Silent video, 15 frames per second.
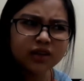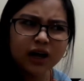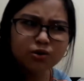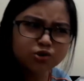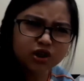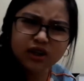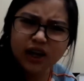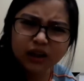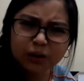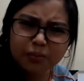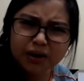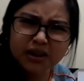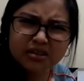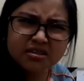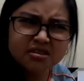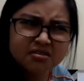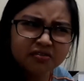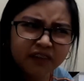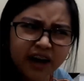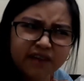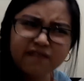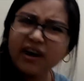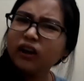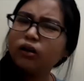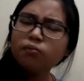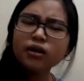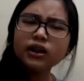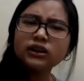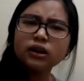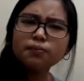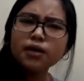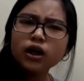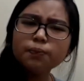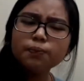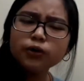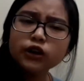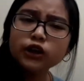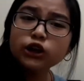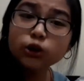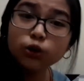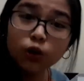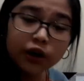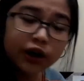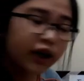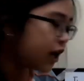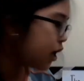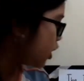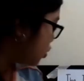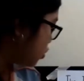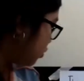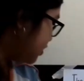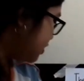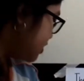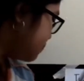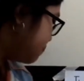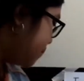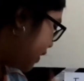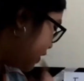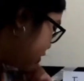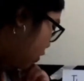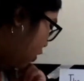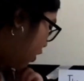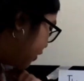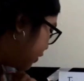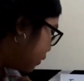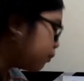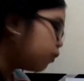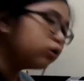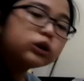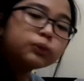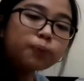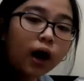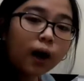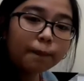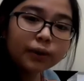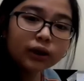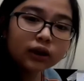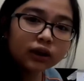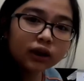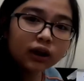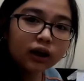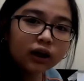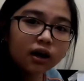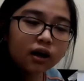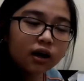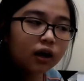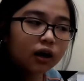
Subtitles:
1,000 elements, 5 elements that make up a good story. So this is based on the most popular